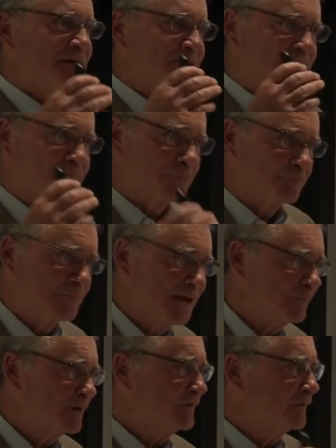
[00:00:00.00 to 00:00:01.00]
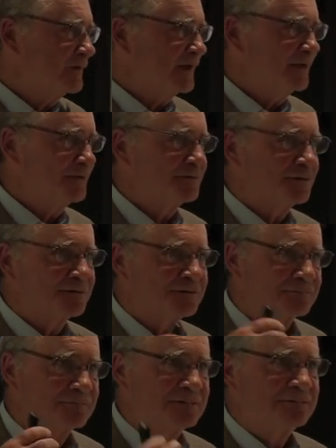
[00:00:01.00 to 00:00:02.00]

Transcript: for people and their kids, is